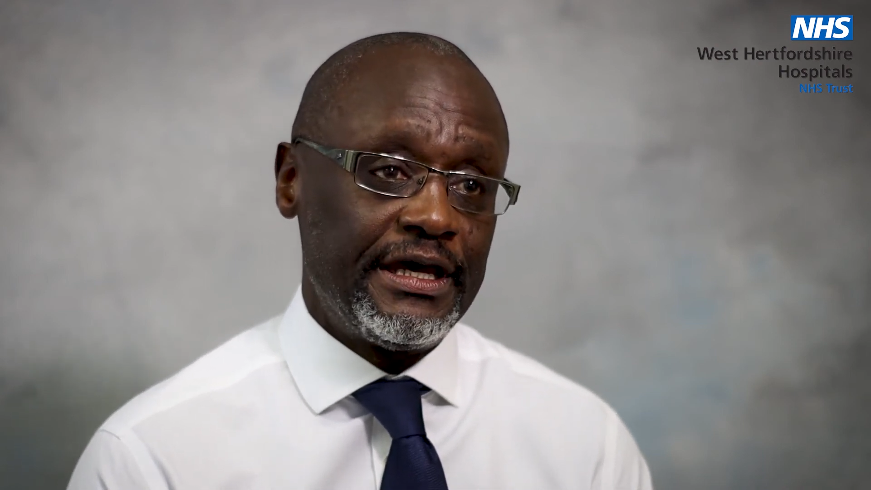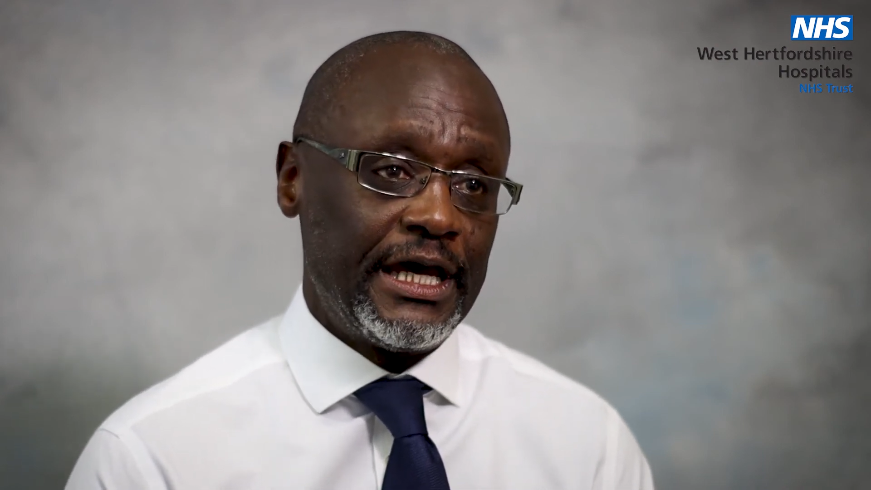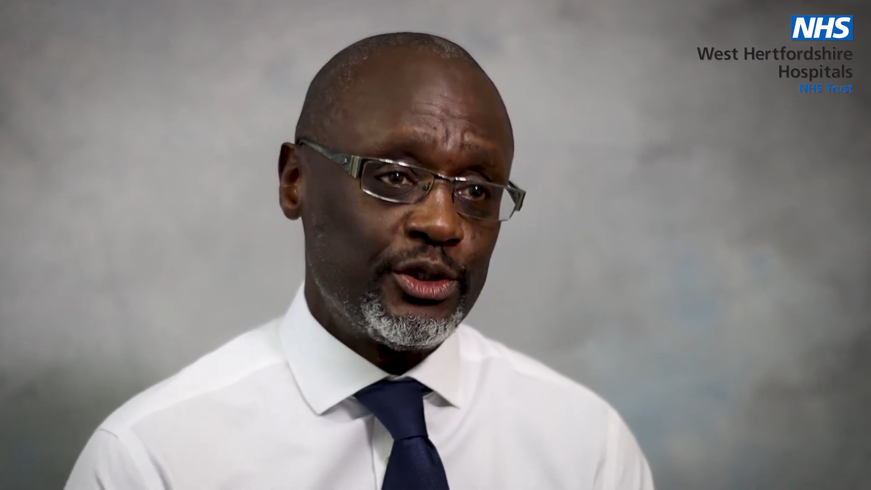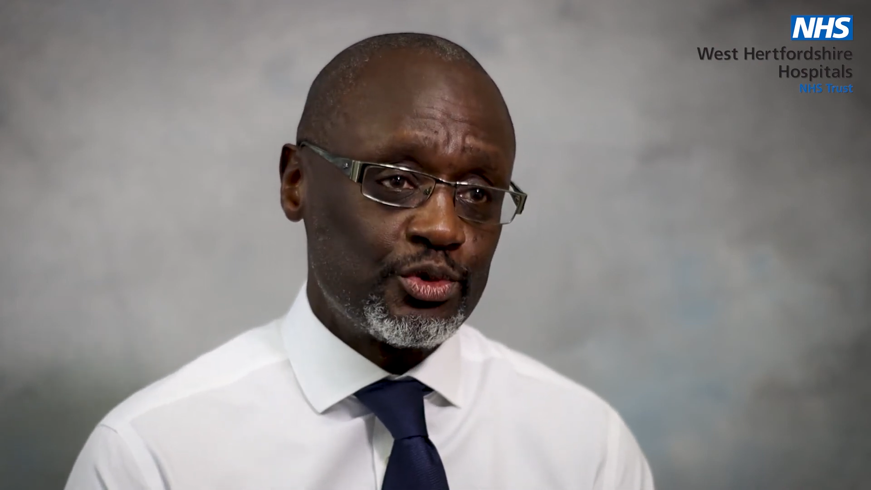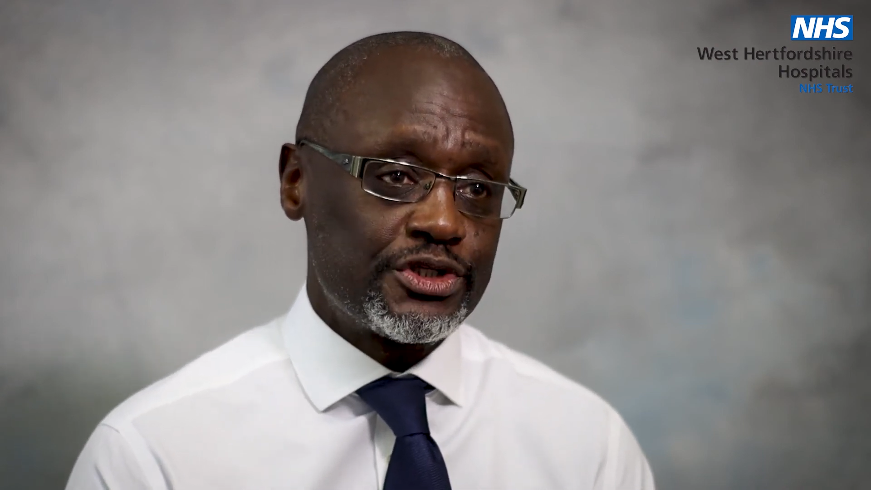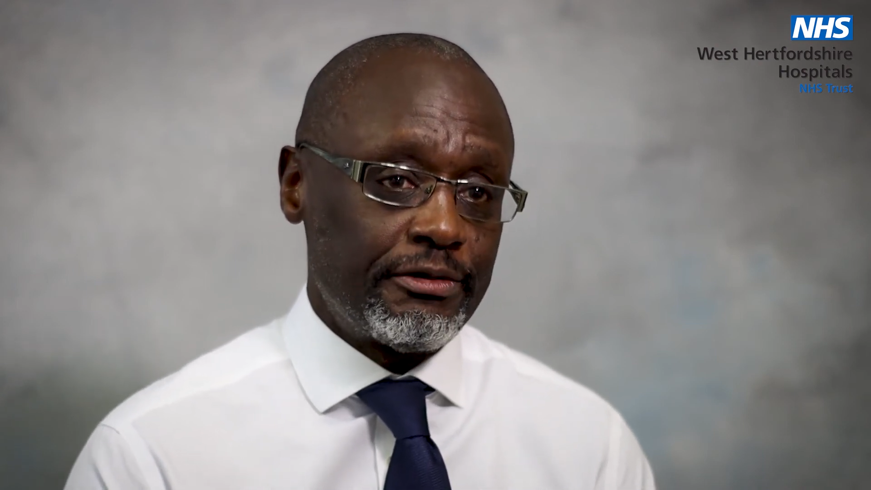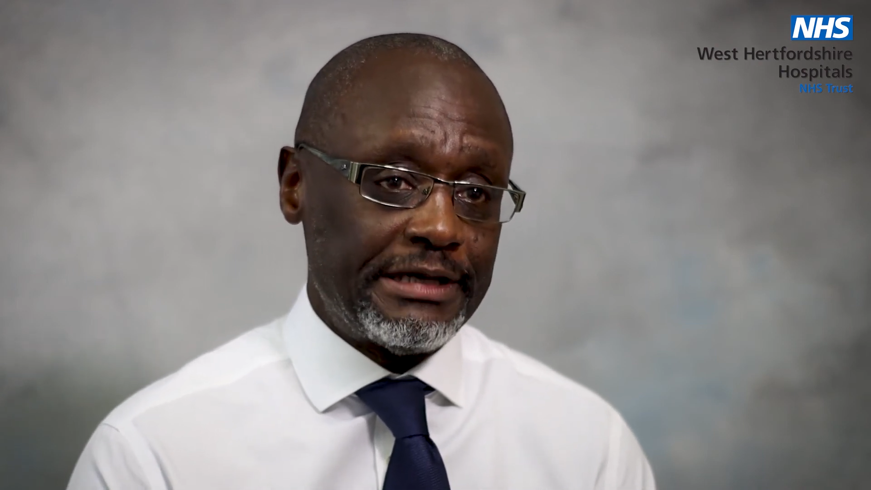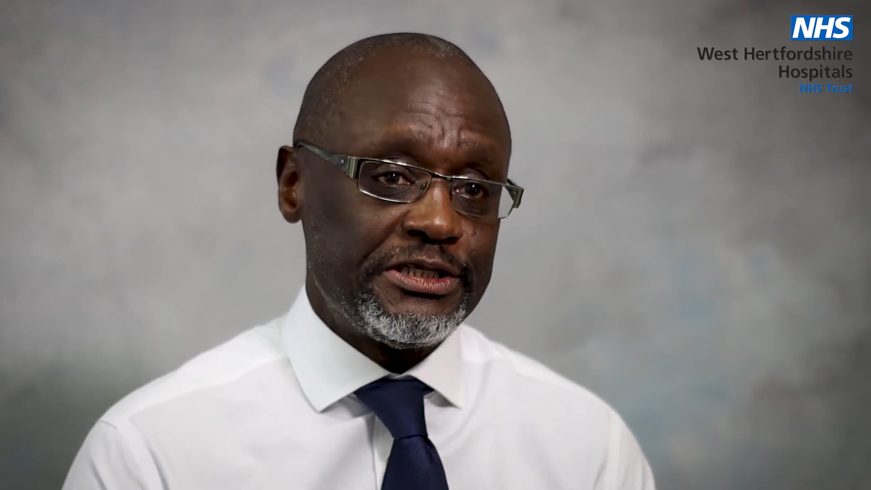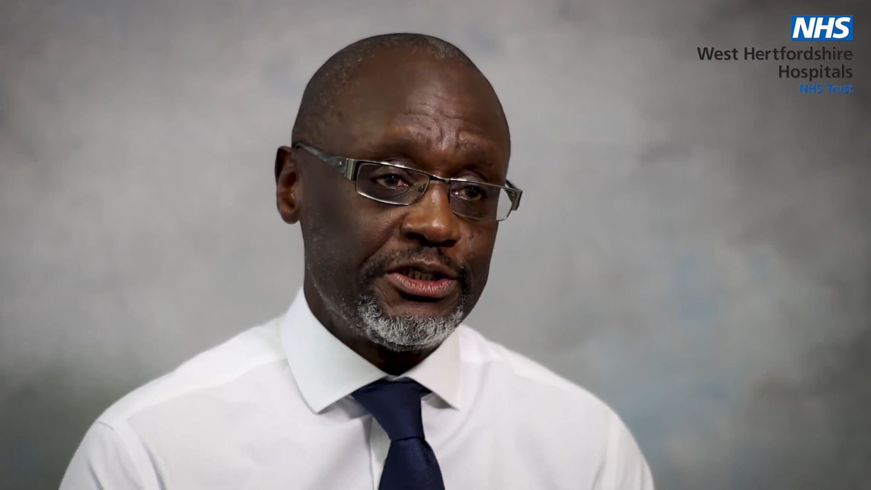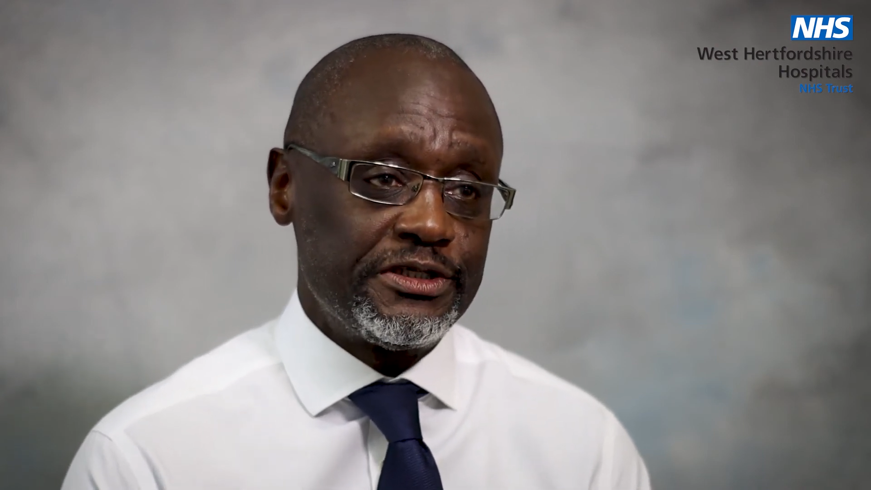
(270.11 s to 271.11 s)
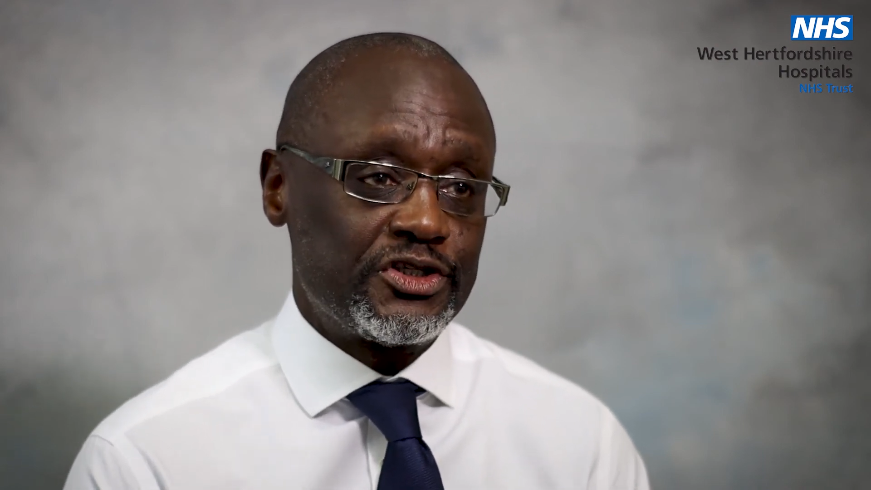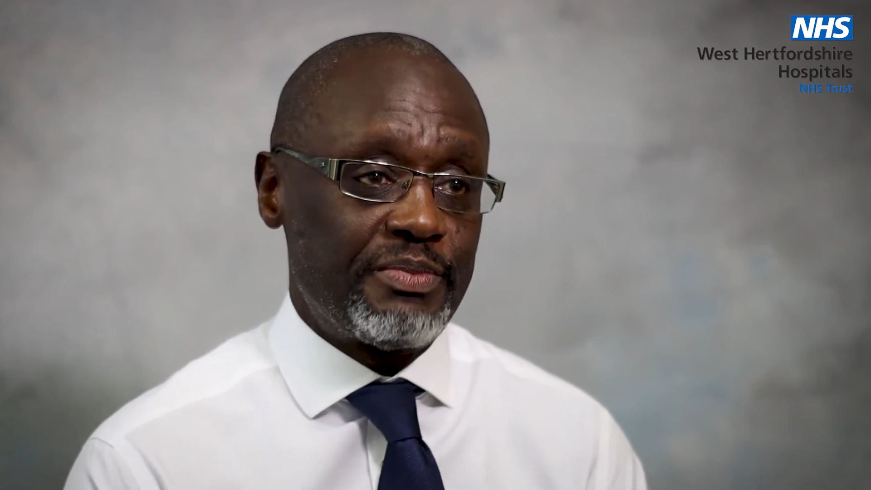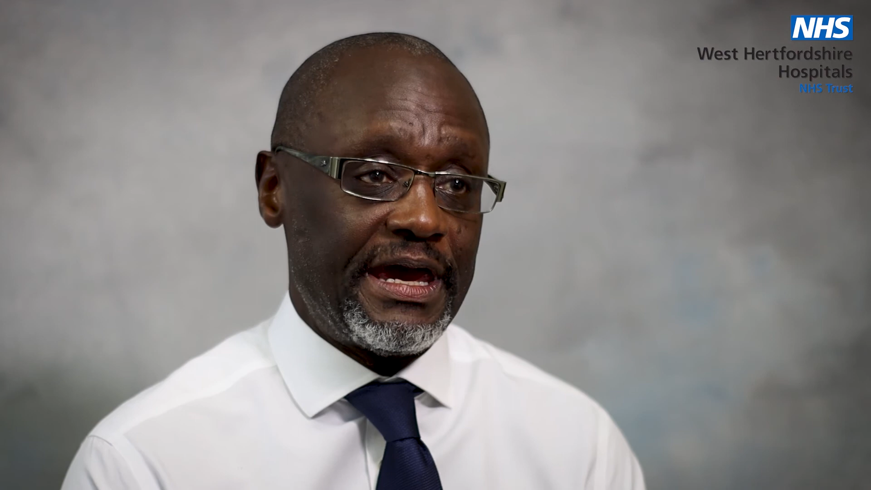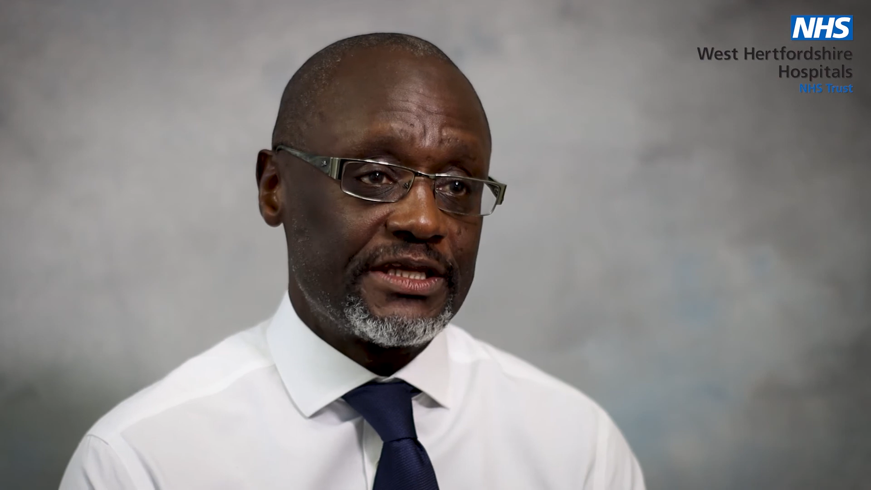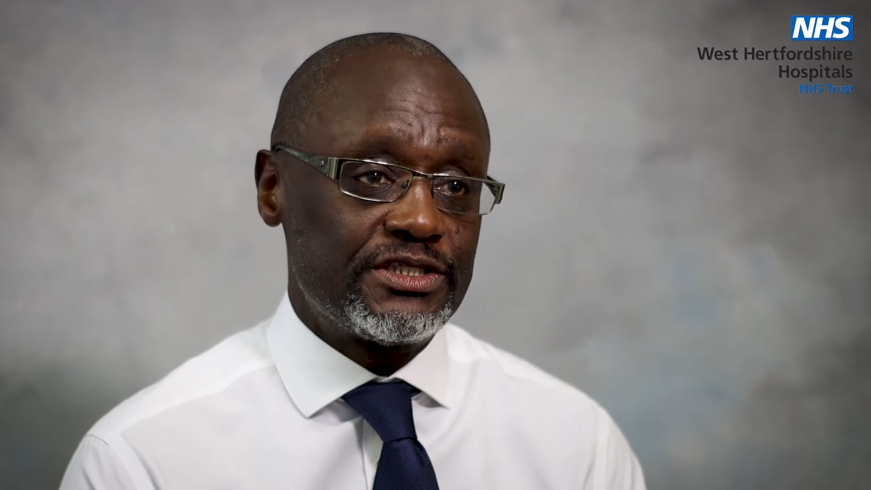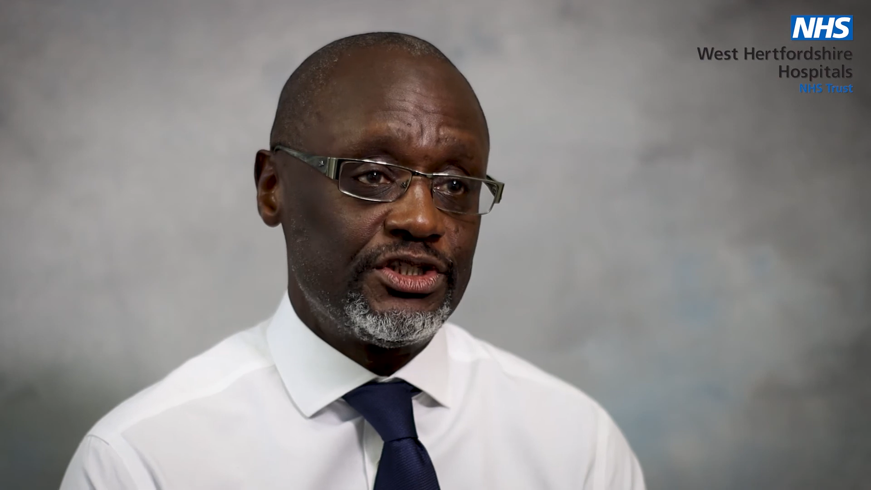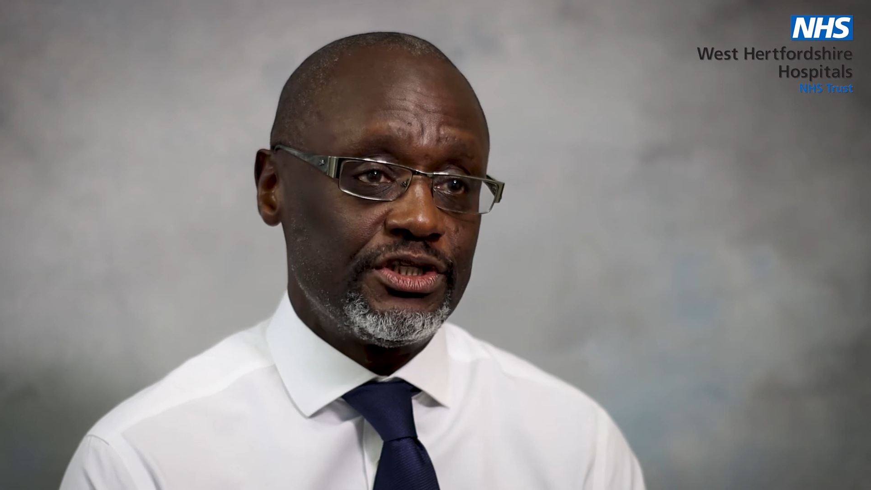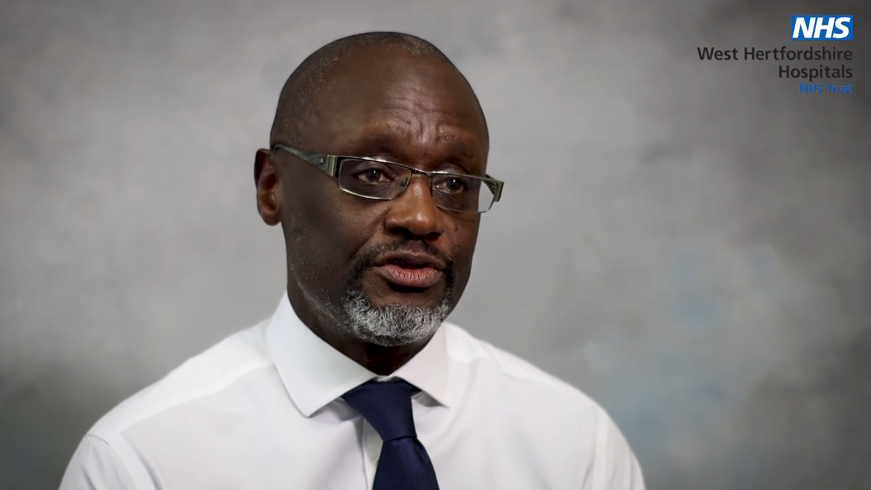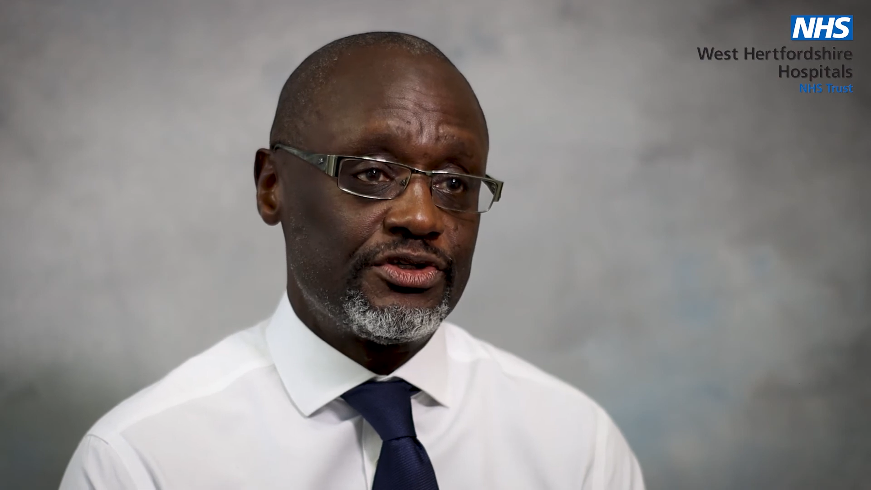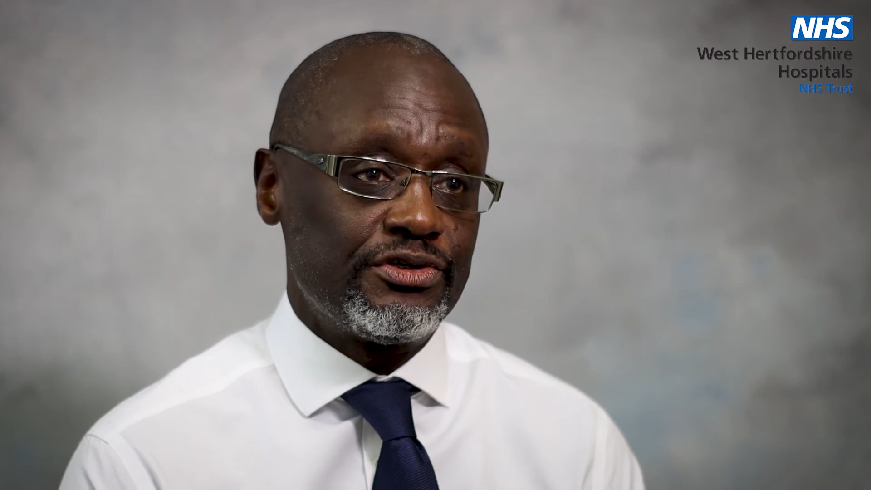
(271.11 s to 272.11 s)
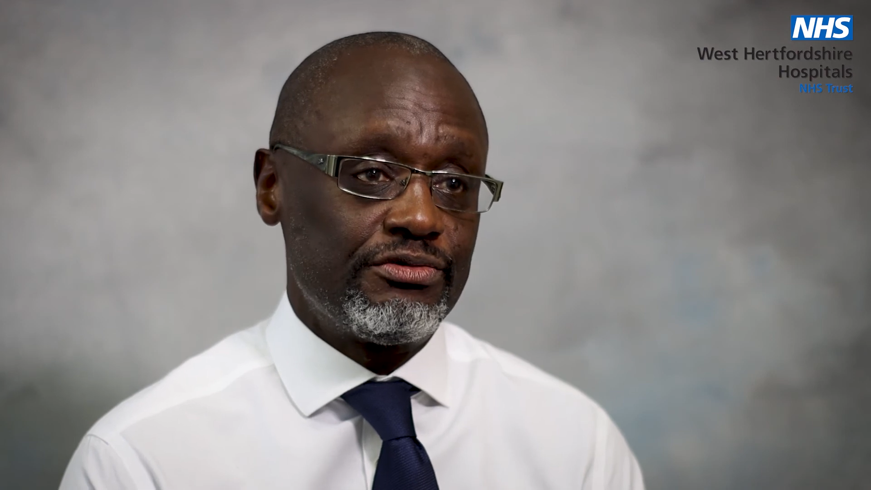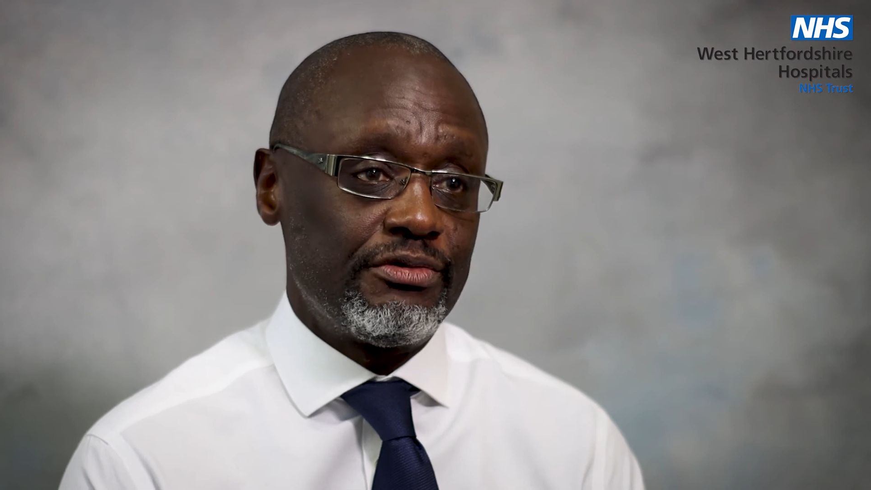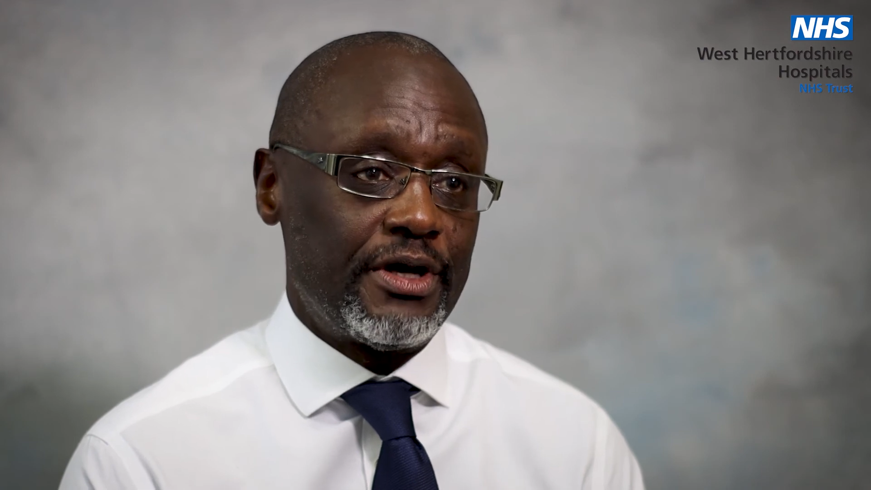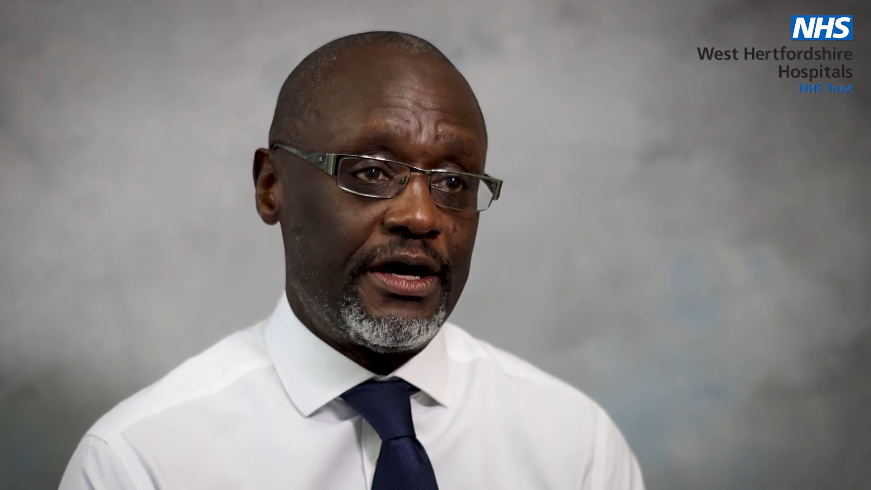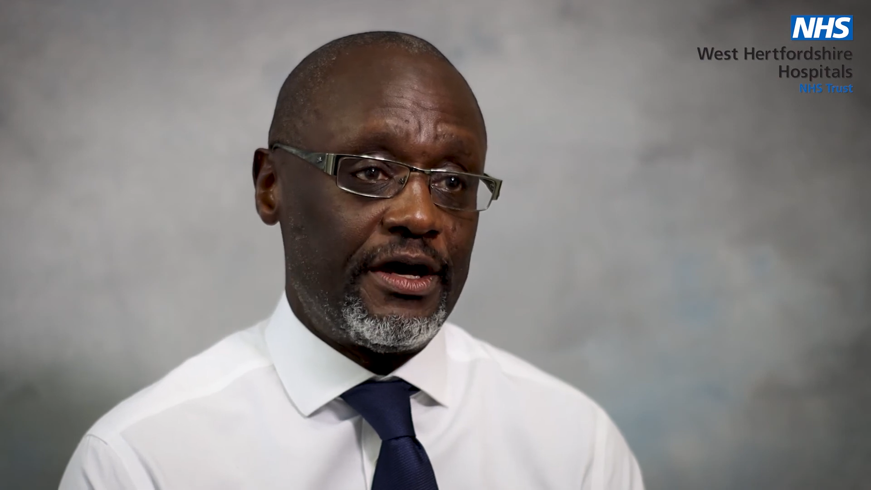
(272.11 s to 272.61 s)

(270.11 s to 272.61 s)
and also, as you'd expect, due to